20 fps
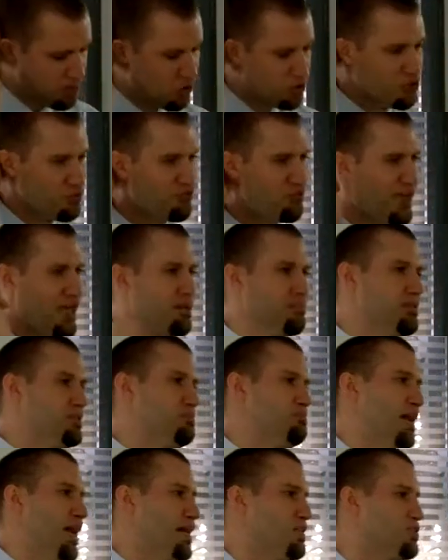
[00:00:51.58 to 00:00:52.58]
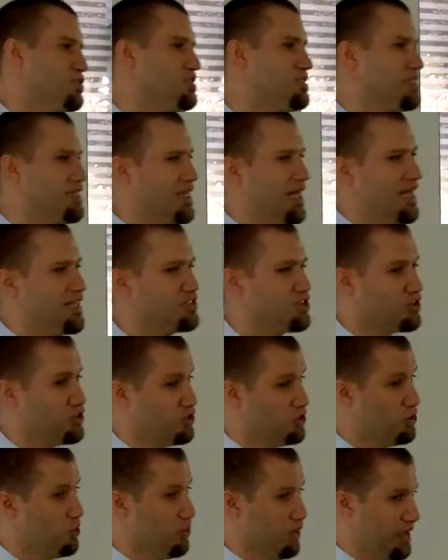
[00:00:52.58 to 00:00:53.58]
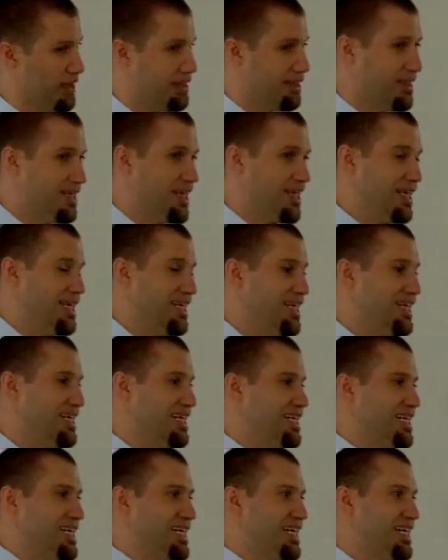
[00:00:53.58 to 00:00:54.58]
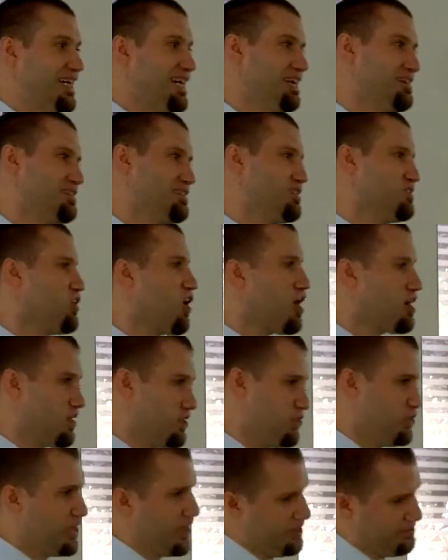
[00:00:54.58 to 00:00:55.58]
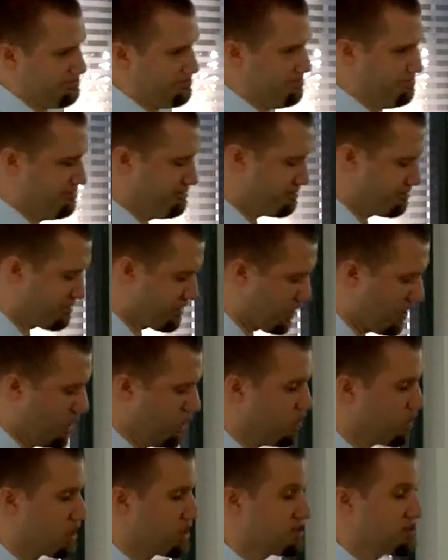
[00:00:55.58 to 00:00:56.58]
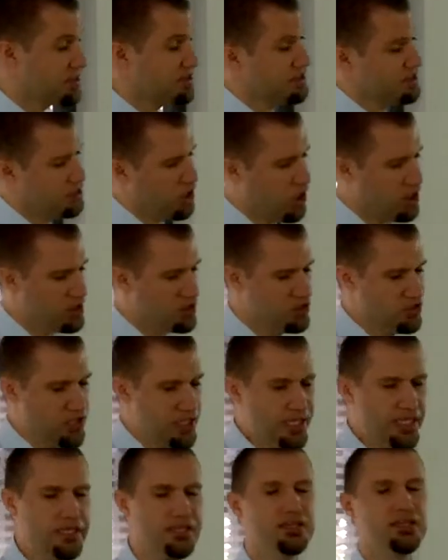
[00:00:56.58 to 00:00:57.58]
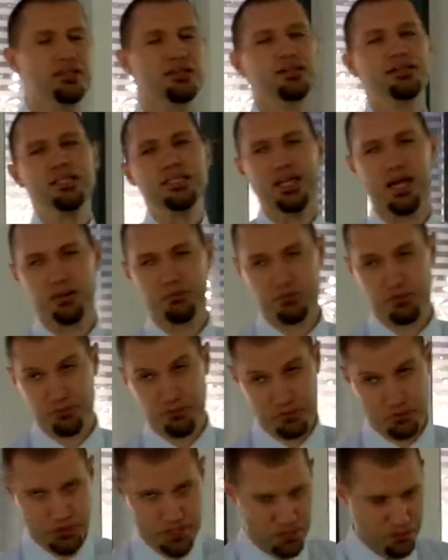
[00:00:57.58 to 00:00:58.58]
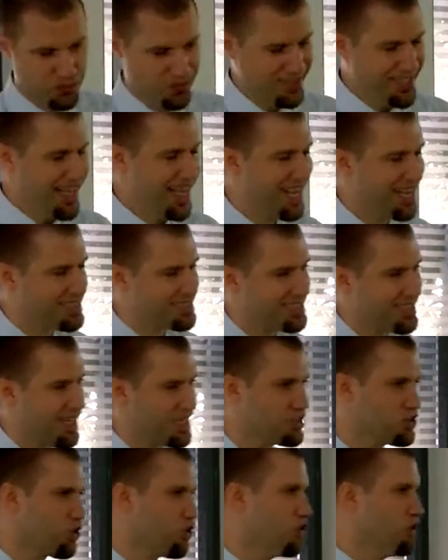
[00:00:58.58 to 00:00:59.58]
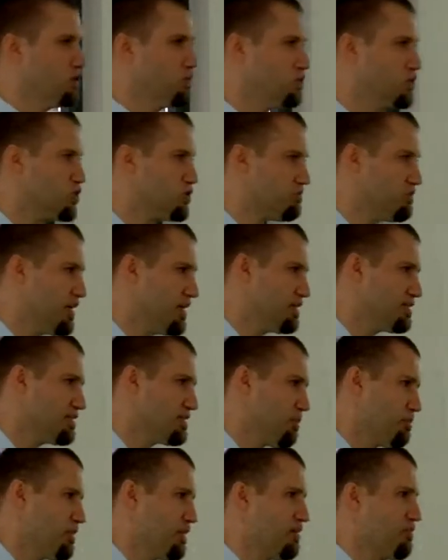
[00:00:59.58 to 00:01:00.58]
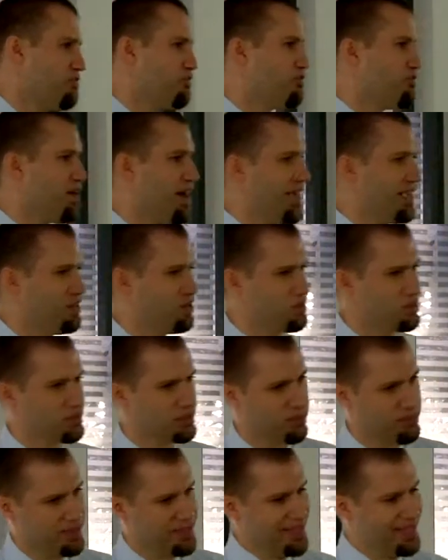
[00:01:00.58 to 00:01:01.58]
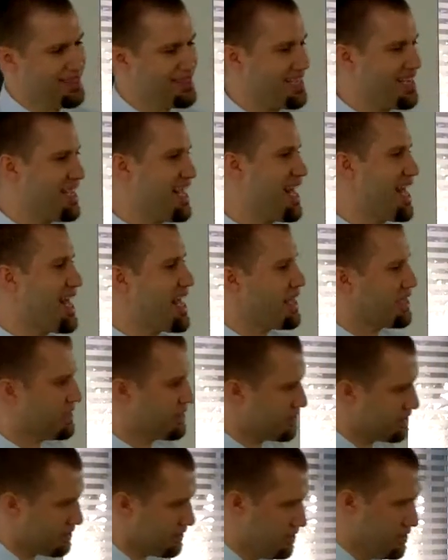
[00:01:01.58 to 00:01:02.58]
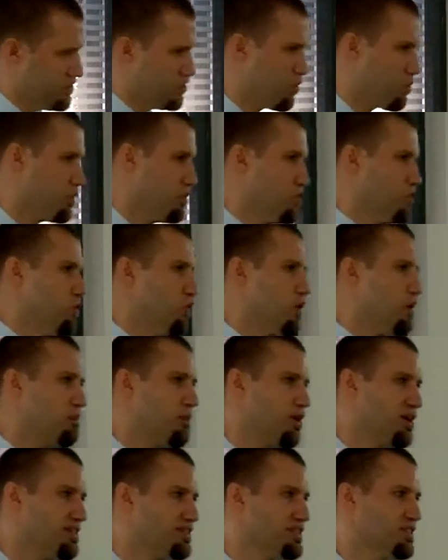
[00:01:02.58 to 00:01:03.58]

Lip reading: the most famous passage that has to do with eschatology. What is eschatology? It comes from the Greek word eschaton, which means something final, something at the end. So when we're talking about